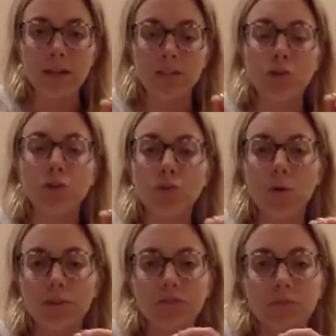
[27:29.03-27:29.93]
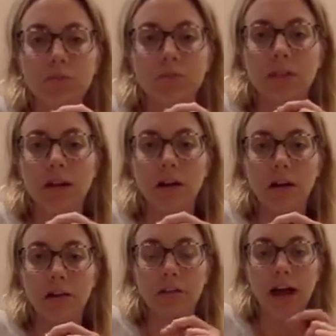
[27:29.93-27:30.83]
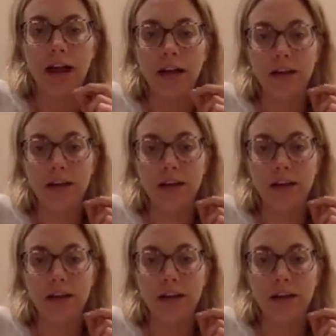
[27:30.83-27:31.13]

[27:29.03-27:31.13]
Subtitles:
is a new one from doTERRA that